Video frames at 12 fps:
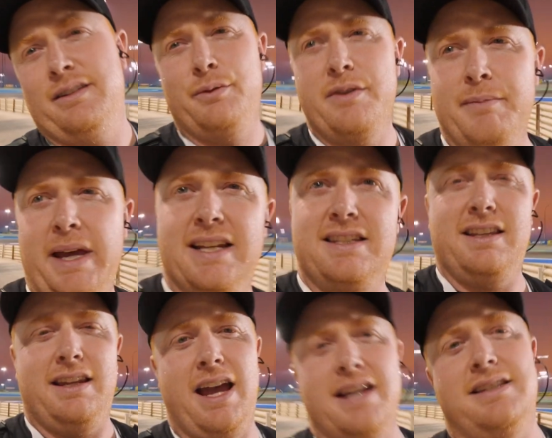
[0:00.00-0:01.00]
we've made it to
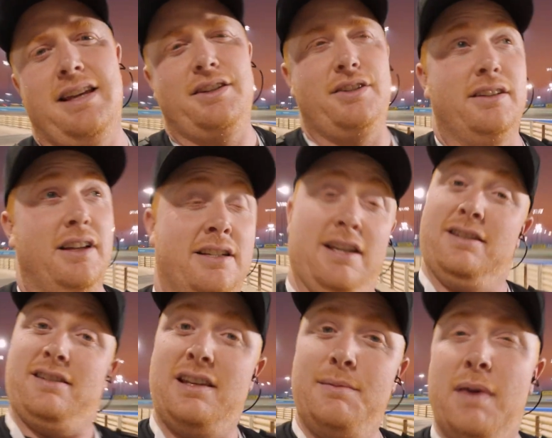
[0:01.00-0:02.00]
the night session. It doesn't
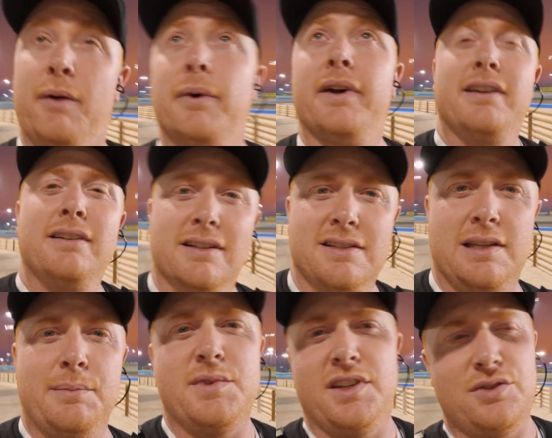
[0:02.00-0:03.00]
seem that way. It
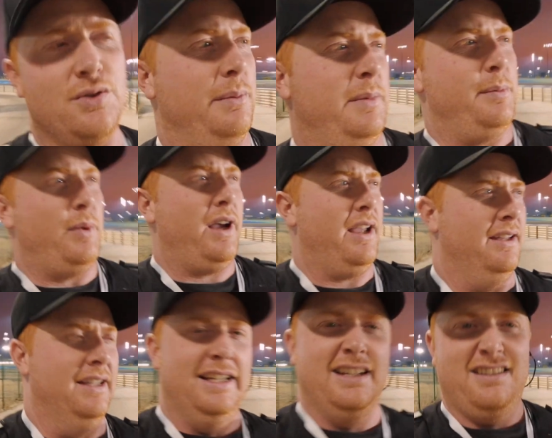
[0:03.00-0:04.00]
seems extremely bright.
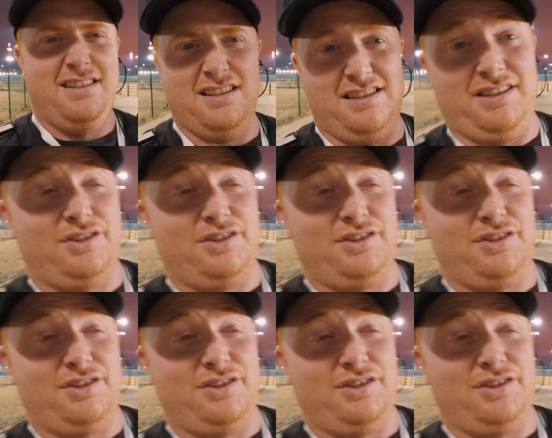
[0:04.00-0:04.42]
It's because this